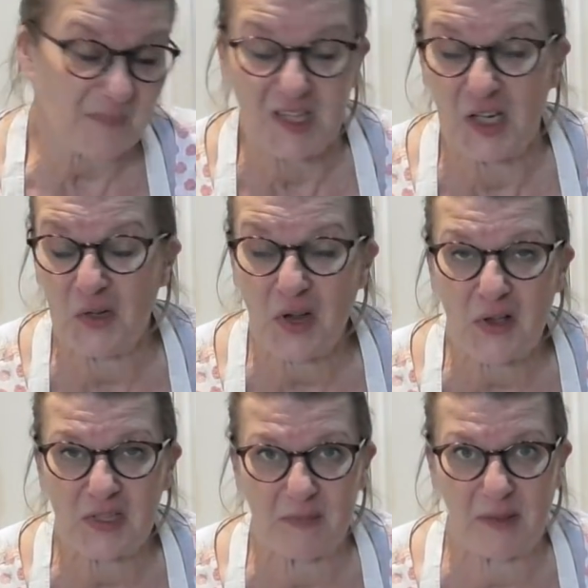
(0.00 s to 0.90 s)
And who
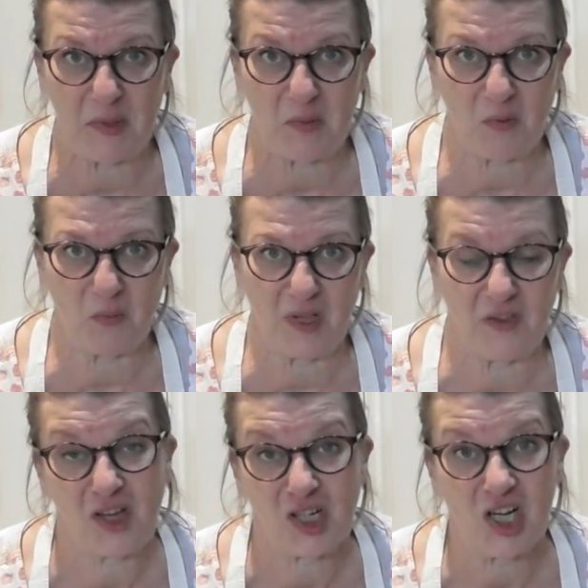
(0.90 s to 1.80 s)
knows, maybe one
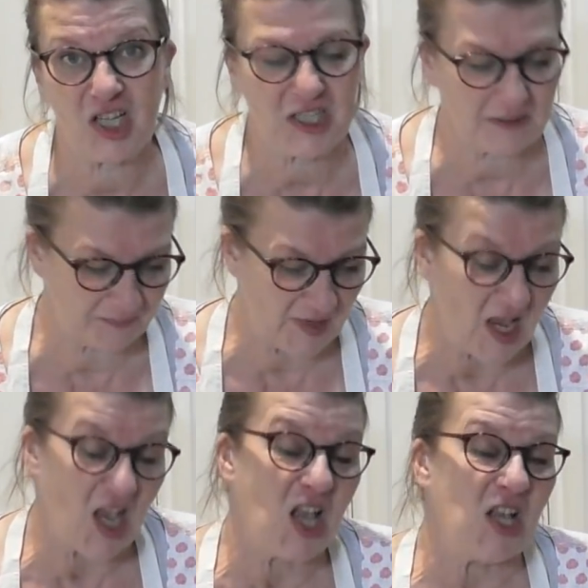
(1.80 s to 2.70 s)
with a garden.
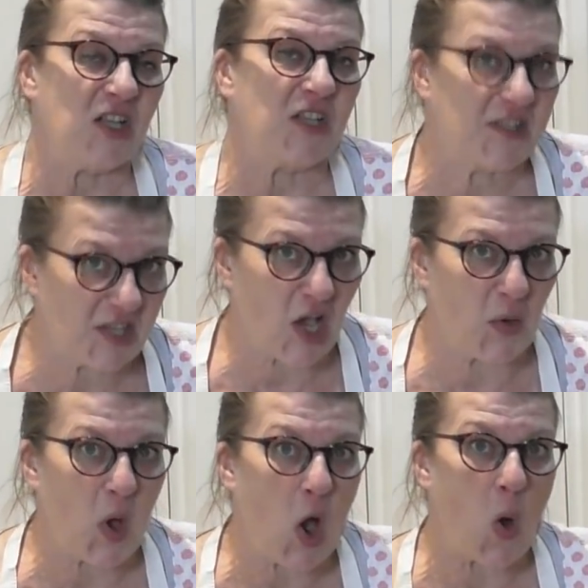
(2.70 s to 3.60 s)

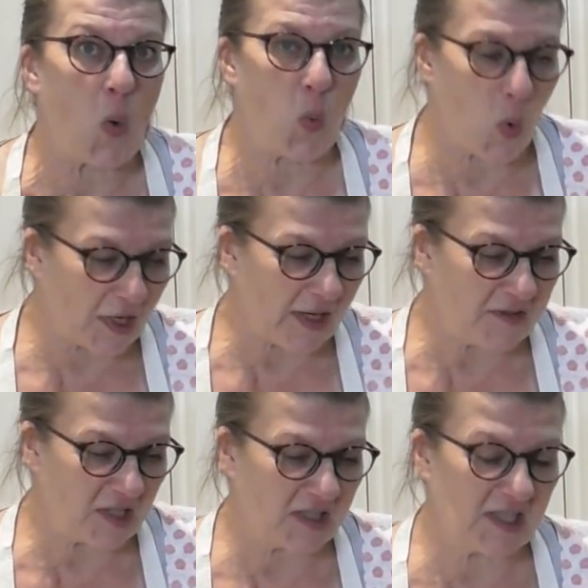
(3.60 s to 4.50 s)
So, what
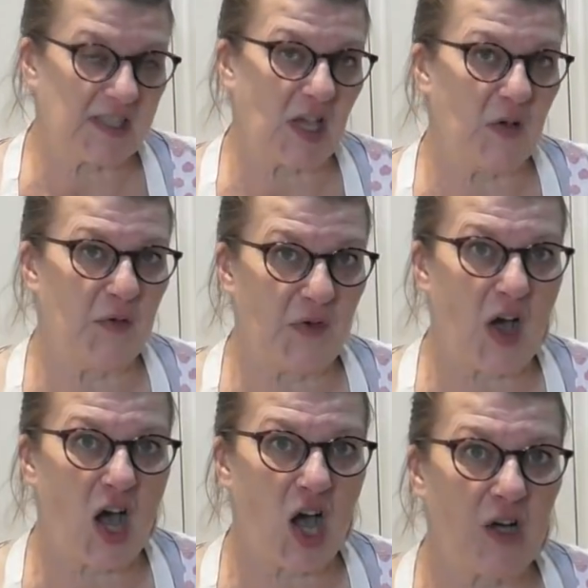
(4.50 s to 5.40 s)
I've done so
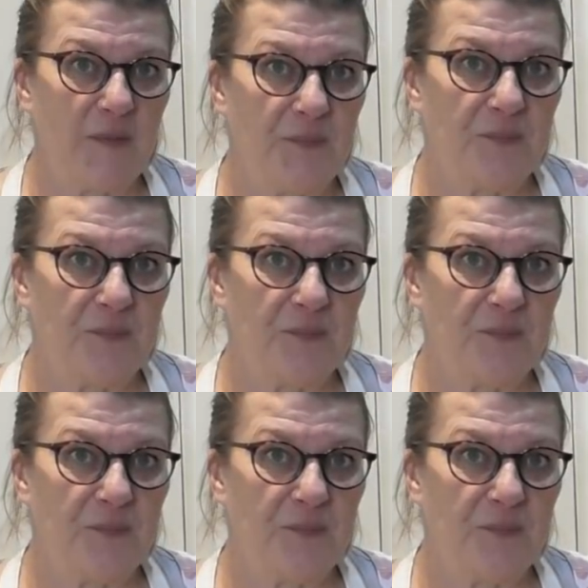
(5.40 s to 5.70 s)
far